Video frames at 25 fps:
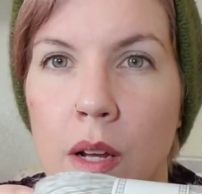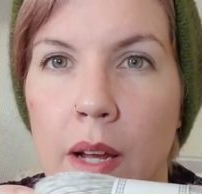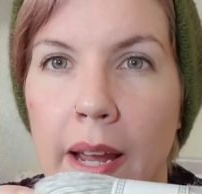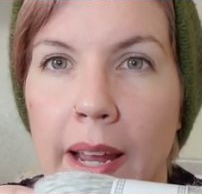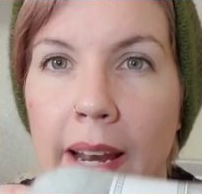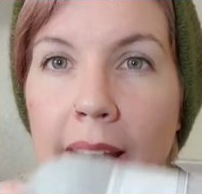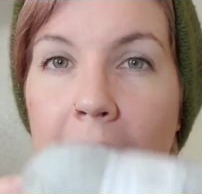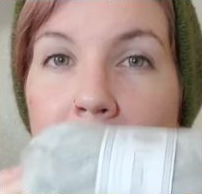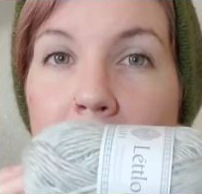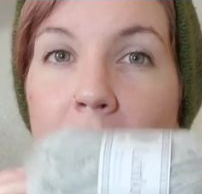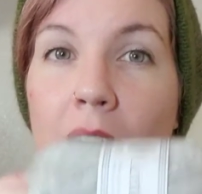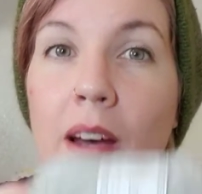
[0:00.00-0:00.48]

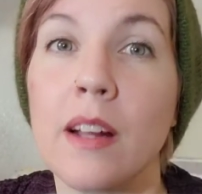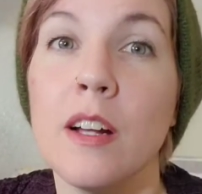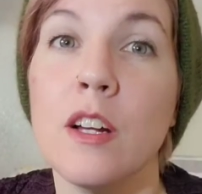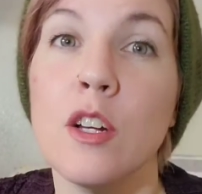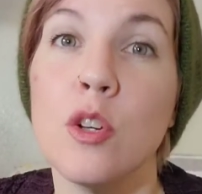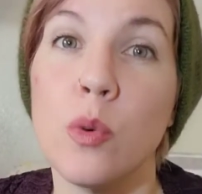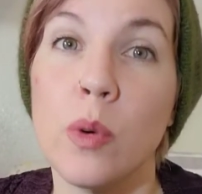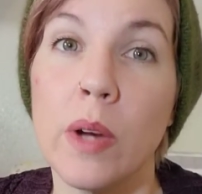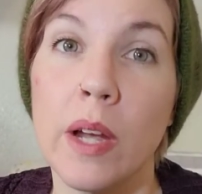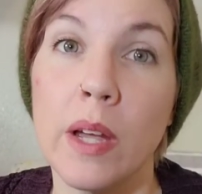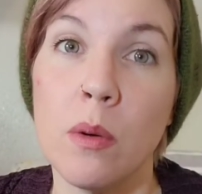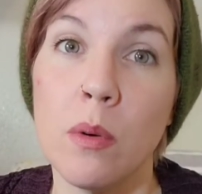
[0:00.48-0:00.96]
And I got a
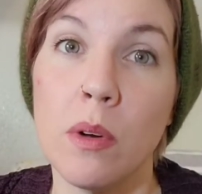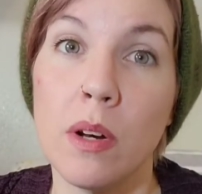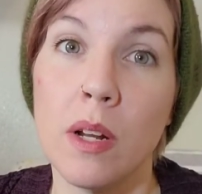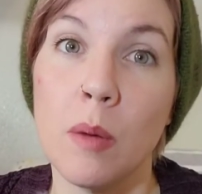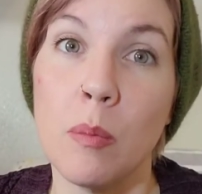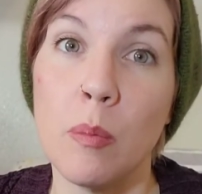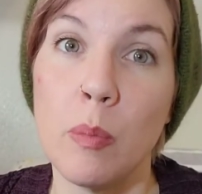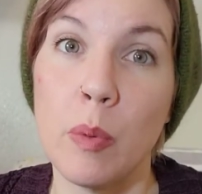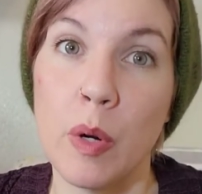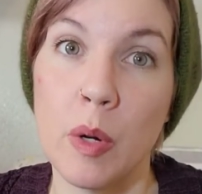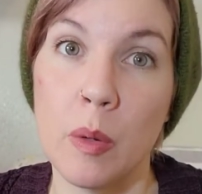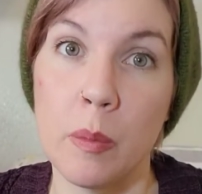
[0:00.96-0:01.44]
gray one
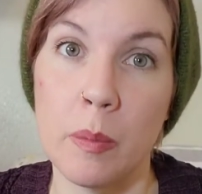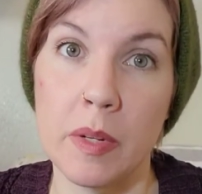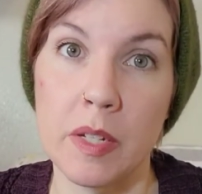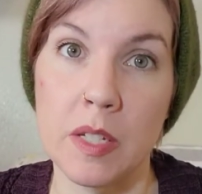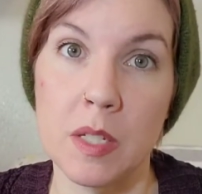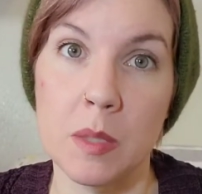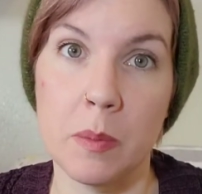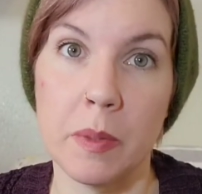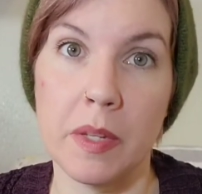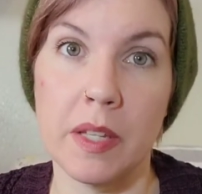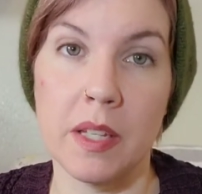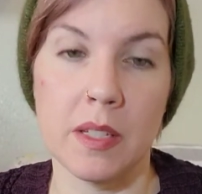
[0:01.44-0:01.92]
on
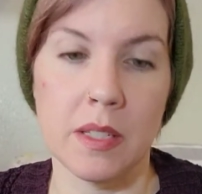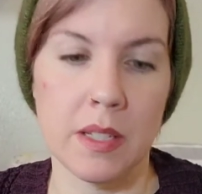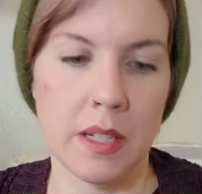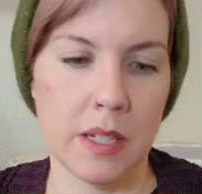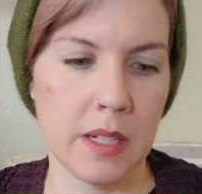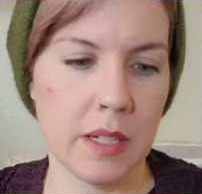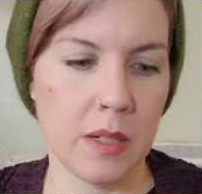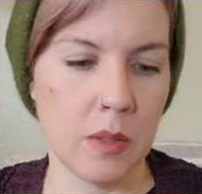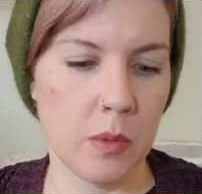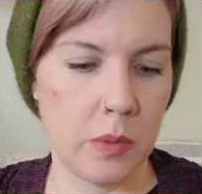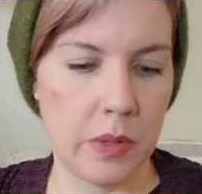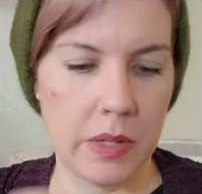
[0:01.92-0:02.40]
purpose because I
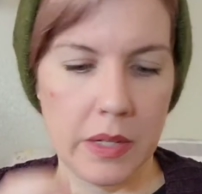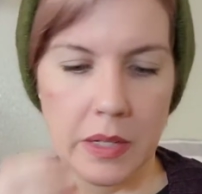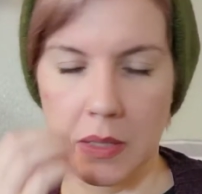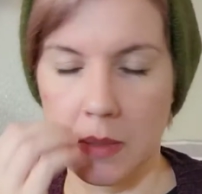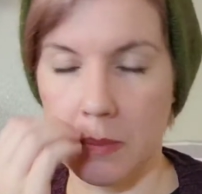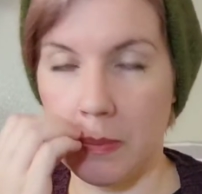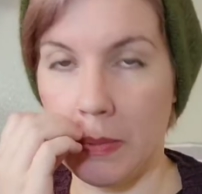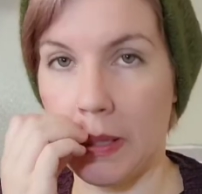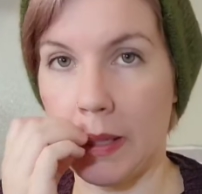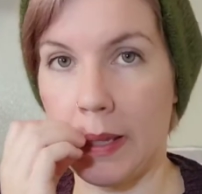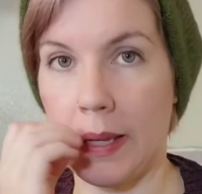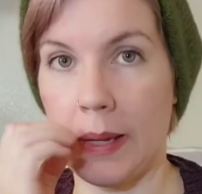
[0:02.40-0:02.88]
didn't want it
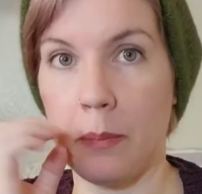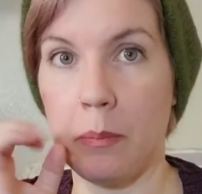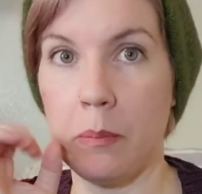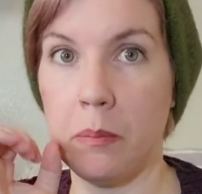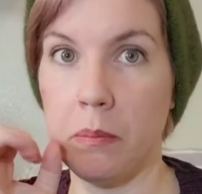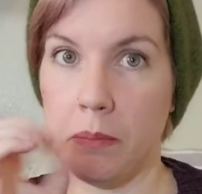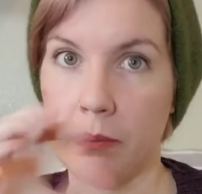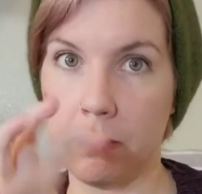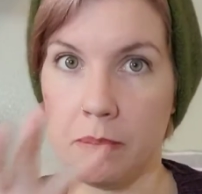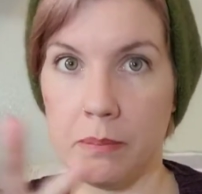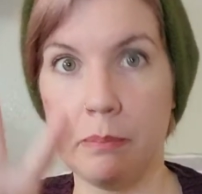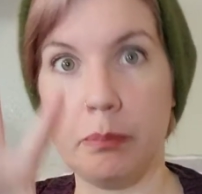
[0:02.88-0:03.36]
to be like
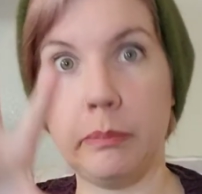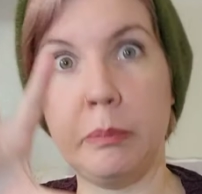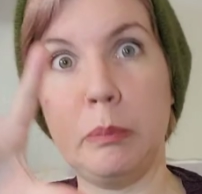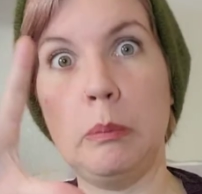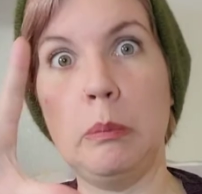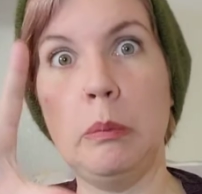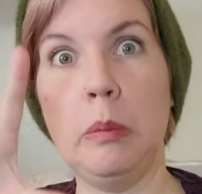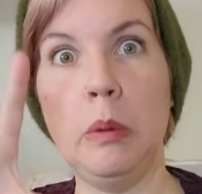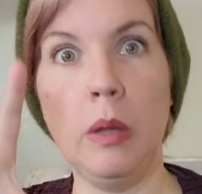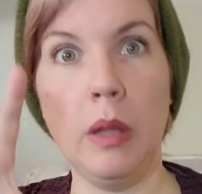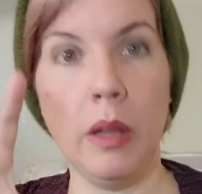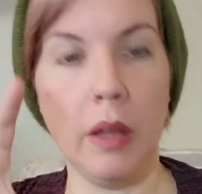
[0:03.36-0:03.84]

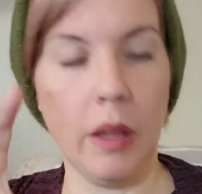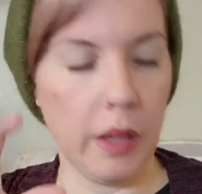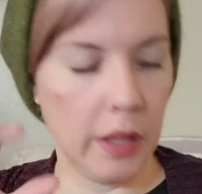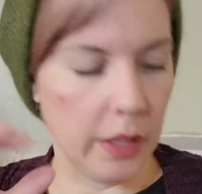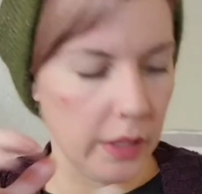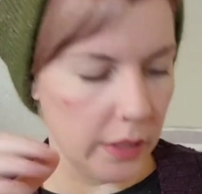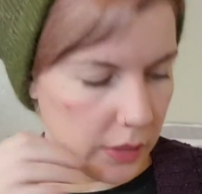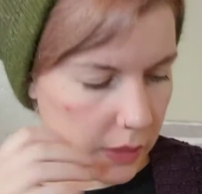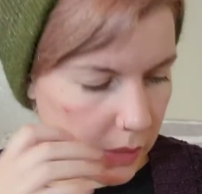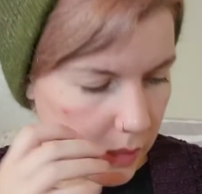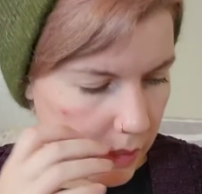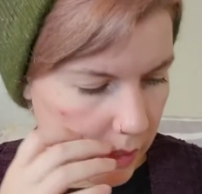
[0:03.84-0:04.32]

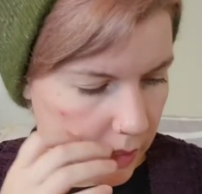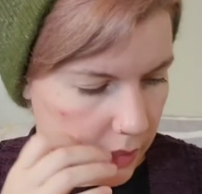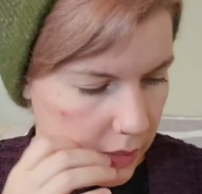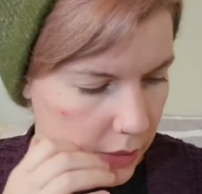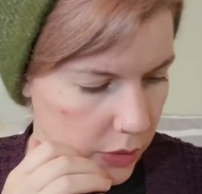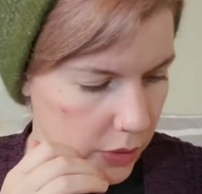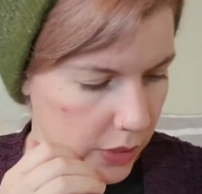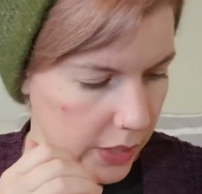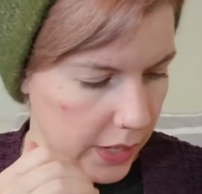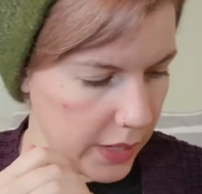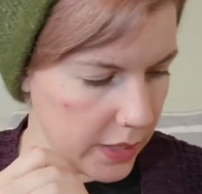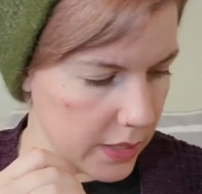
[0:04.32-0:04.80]
bleh
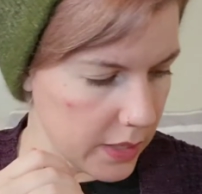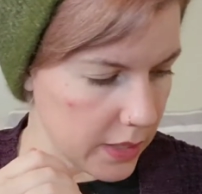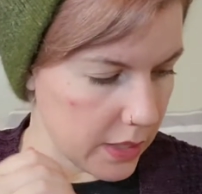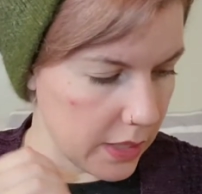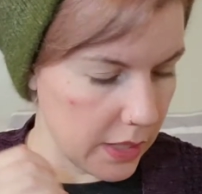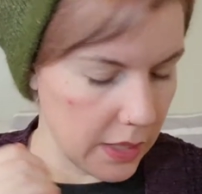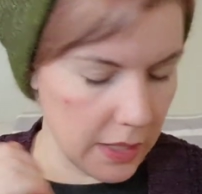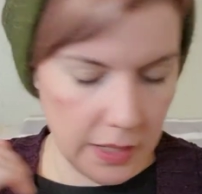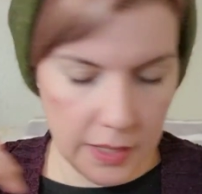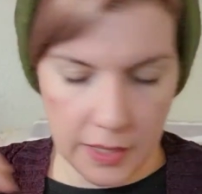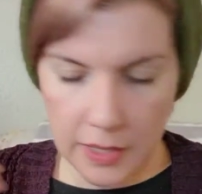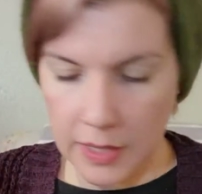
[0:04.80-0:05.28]
contrast.
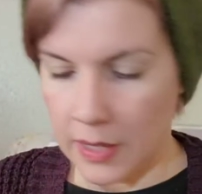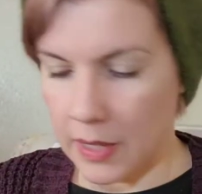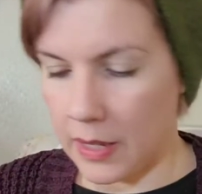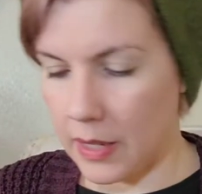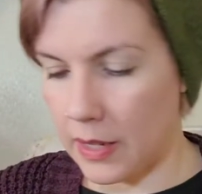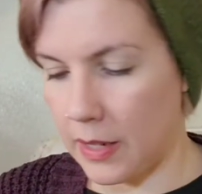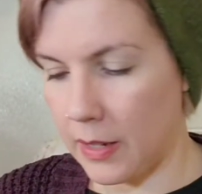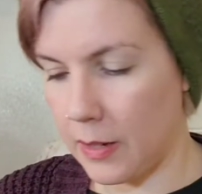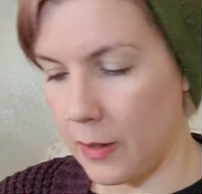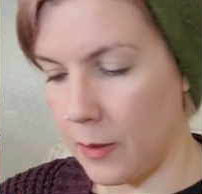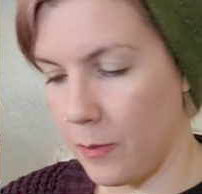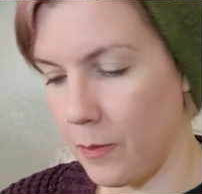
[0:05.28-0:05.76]

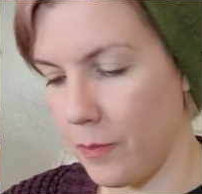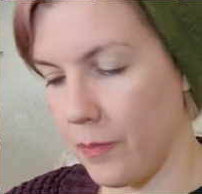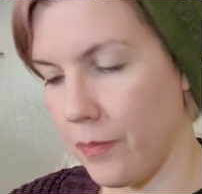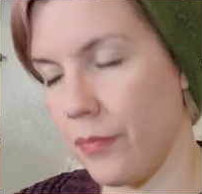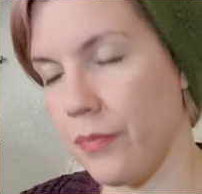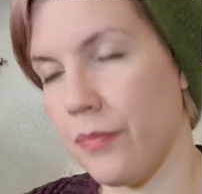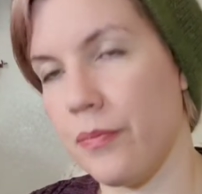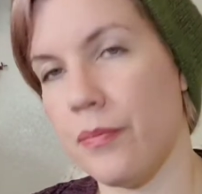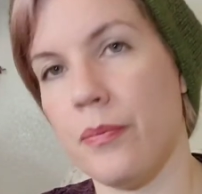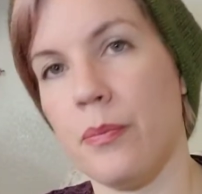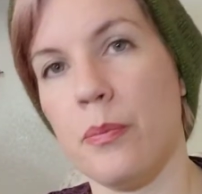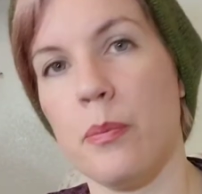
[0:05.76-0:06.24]

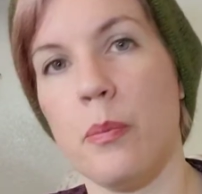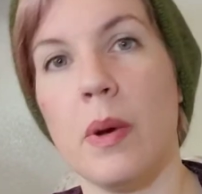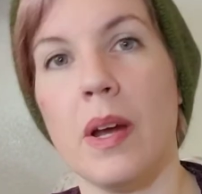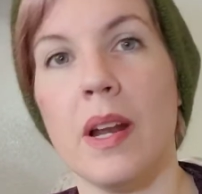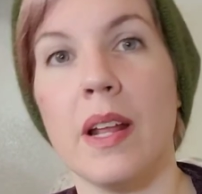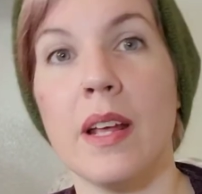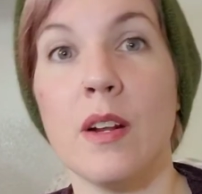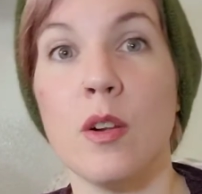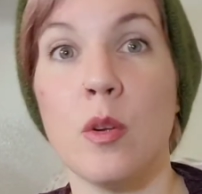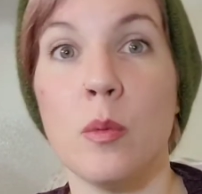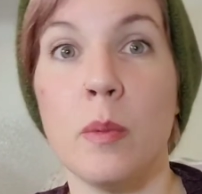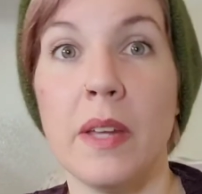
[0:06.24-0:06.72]
But
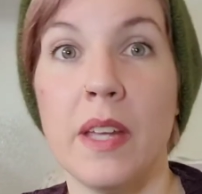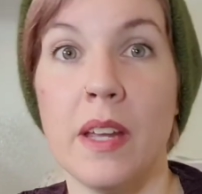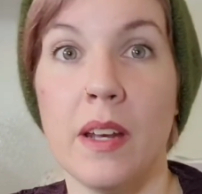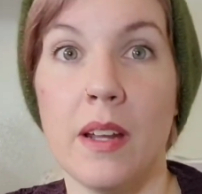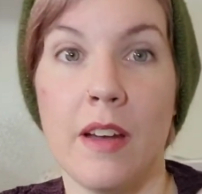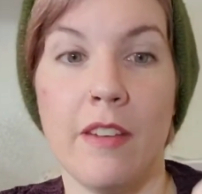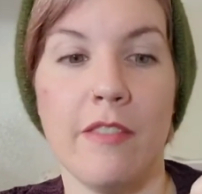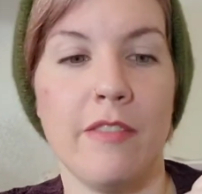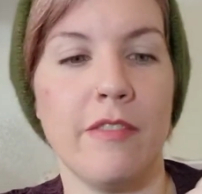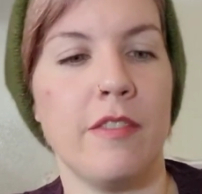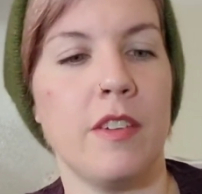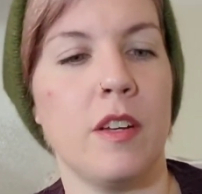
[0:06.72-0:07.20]
it'll be
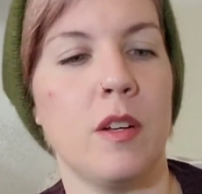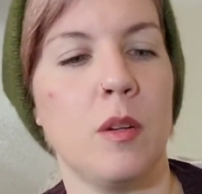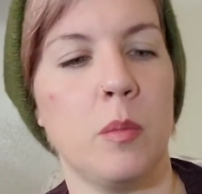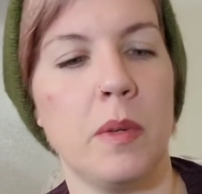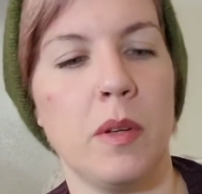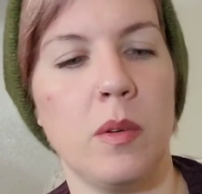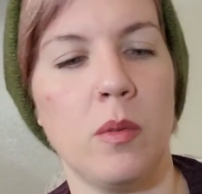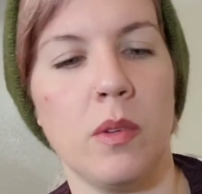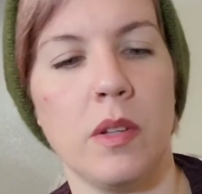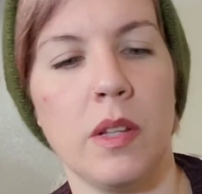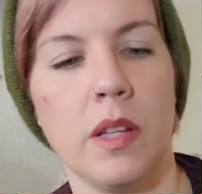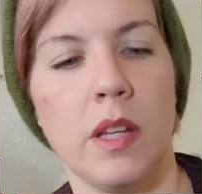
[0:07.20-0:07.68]
enough. It'll
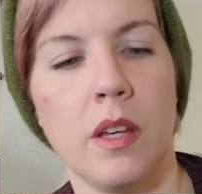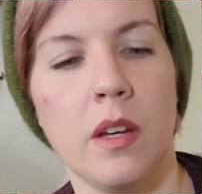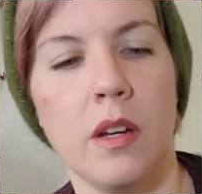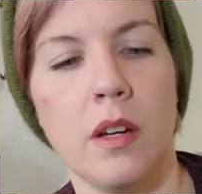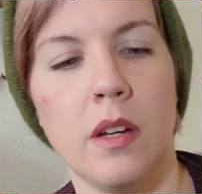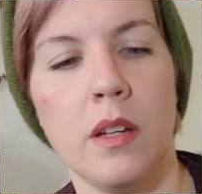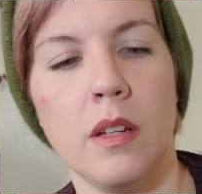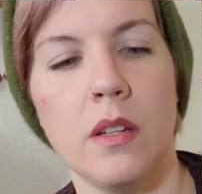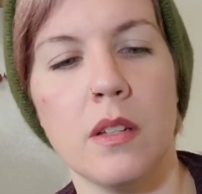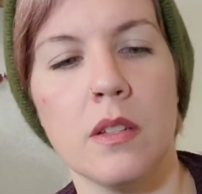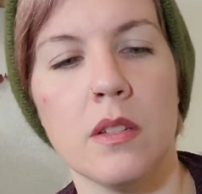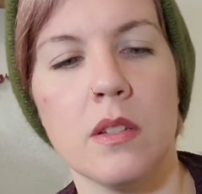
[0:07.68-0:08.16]
be really good.